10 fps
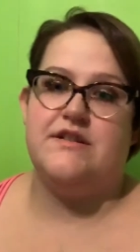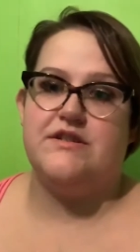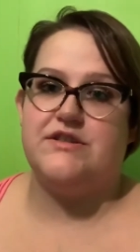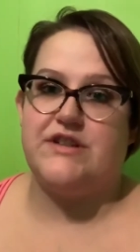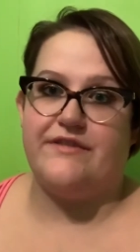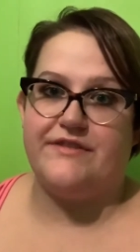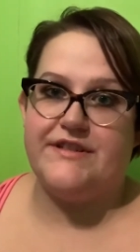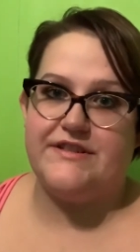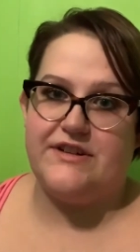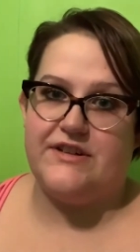Jeffree
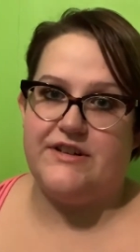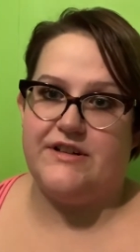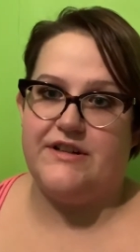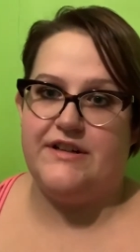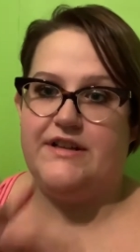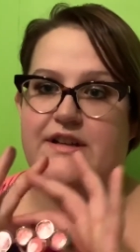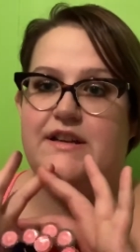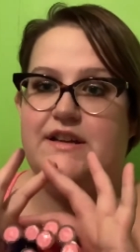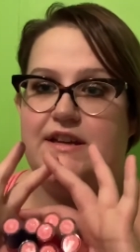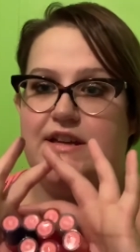Star
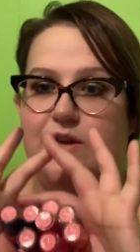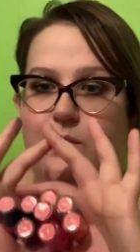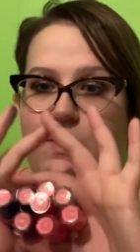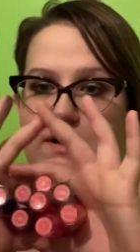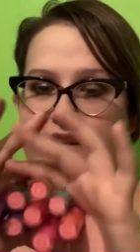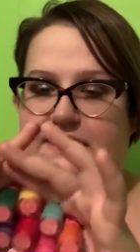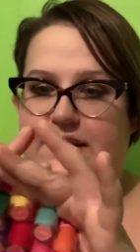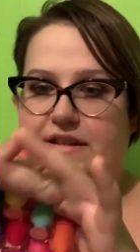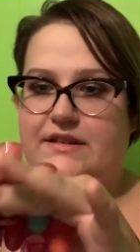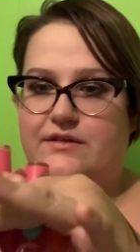Equality
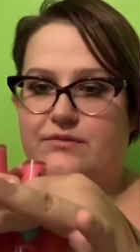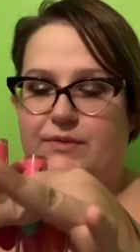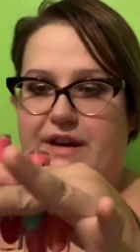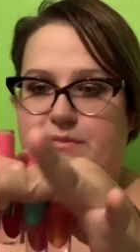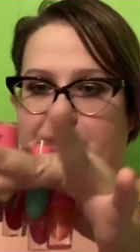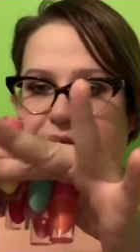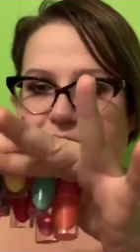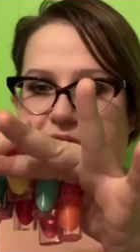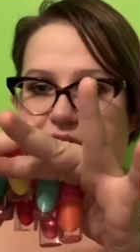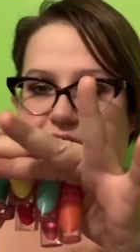Rainbow
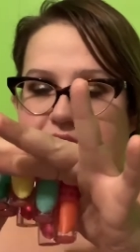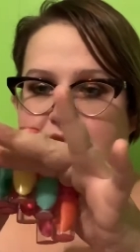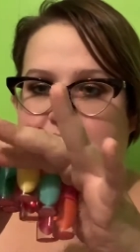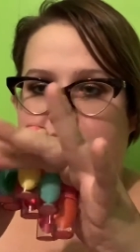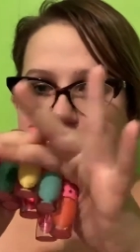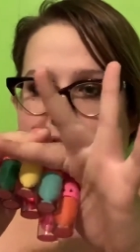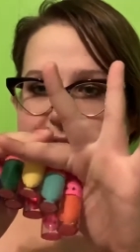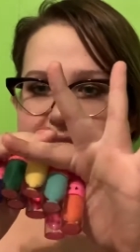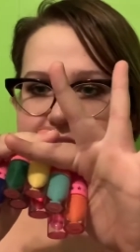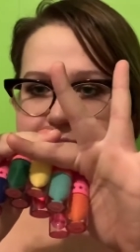Liquid
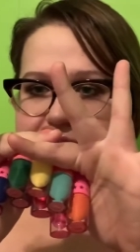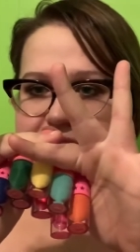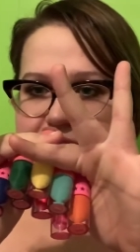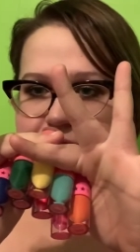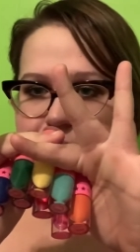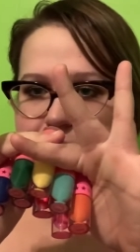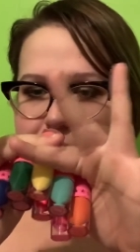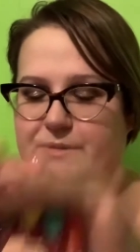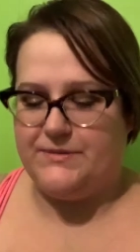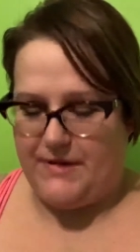Lips. I don't know why I'm
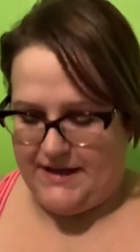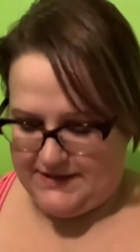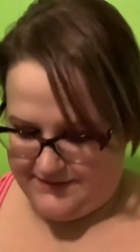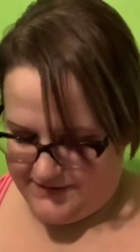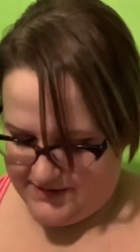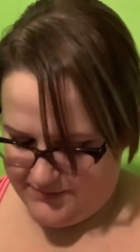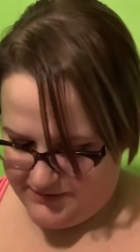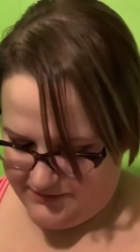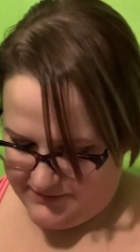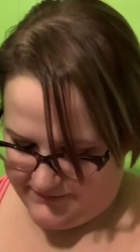holding my hands funny, but
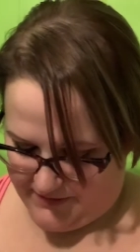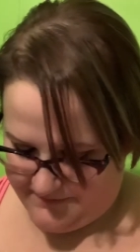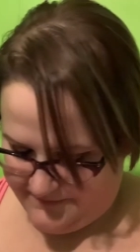it's fine.